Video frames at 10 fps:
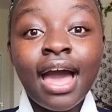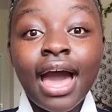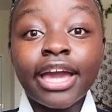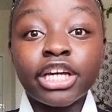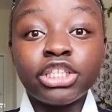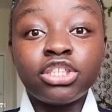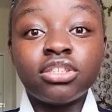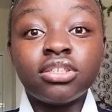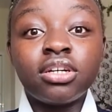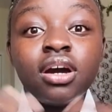I could
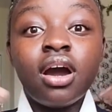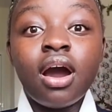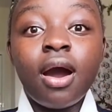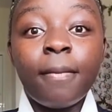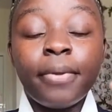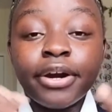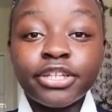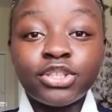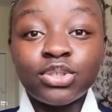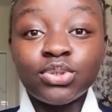do a
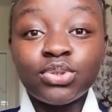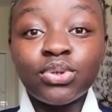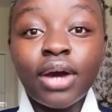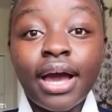part 2.